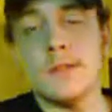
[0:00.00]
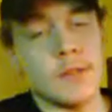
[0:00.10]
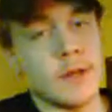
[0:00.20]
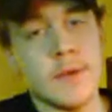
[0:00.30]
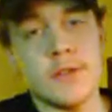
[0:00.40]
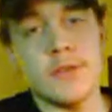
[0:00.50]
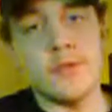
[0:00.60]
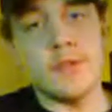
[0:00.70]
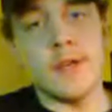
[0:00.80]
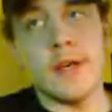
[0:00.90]
about
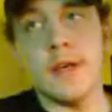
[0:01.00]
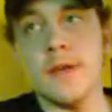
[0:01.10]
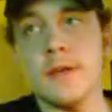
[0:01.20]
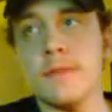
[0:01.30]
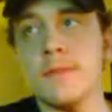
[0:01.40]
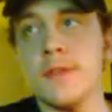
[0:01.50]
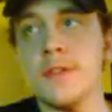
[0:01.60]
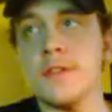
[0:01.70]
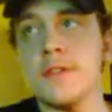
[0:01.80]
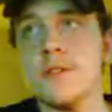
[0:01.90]
snus today.
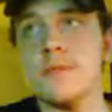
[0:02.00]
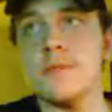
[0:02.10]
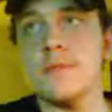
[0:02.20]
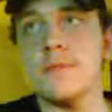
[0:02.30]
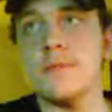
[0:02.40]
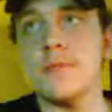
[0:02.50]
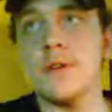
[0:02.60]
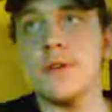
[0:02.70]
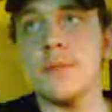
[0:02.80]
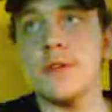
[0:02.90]
Yes,
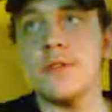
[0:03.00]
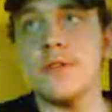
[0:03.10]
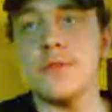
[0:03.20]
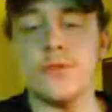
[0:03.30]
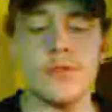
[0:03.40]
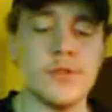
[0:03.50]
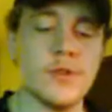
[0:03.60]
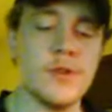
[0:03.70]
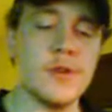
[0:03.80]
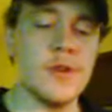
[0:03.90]
talking about snus.
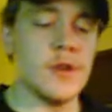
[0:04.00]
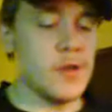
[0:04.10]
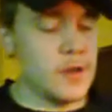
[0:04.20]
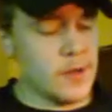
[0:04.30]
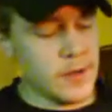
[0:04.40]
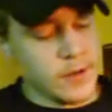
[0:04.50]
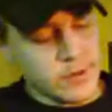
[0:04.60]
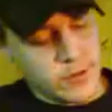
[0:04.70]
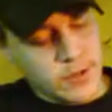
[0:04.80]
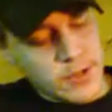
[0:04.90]

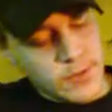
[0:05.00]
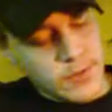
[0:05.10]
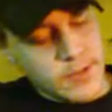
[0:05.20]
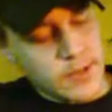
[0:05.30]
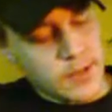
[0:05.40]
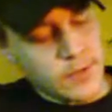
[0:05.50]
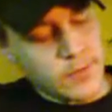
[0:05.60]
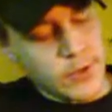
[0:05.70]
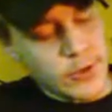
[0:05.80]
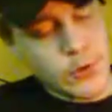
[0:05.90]
As you can tell from the title of the
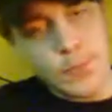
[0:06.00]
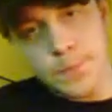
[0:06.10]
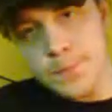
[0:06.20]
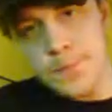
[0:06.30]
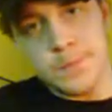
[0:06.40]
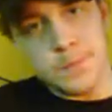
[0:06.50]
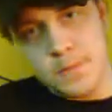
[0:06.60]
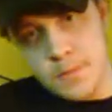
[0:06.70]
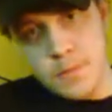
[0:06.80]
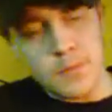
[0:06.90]
video,
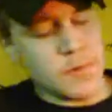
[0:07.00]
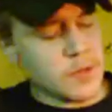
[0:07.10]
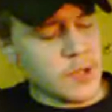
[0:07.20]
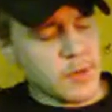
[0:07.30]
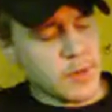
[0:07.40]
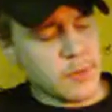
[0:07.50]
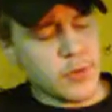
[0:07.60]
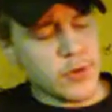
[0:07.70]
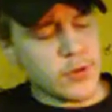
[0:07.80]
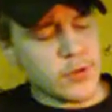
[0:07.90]
talking about a
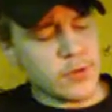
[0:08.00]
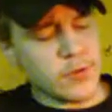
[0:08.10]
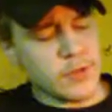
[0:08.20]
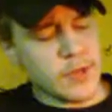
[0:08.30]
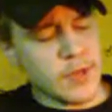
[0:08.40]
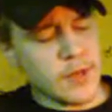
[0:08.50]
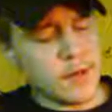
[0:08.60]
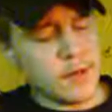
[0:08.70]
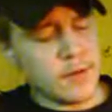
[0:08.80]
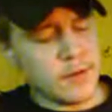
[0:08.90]
portion snus
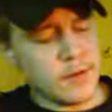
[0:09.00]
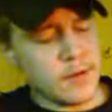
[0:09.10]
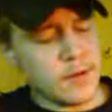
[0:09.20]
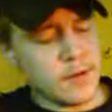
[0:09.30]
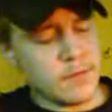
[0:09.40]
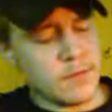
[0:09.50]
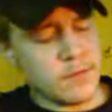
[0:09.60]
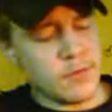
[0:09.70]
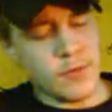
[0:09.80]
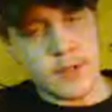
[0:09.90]
again.
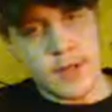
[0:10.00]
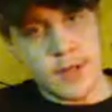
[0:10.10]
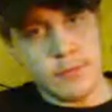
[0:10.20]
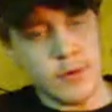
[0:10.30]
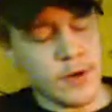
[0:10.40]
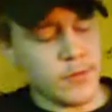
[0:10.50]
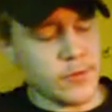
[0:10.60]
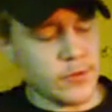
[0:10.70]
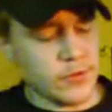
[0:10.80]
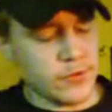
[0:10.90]
Sort of taking a break
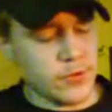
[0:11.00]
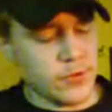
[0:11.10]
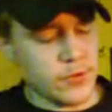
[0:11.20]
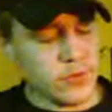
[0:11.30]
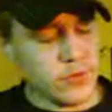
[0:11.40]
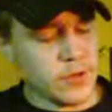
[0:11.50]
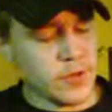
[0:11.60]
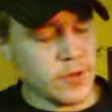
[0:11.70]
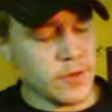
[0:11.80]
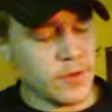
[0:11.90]
from the loose
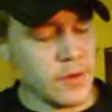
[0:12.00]
snus.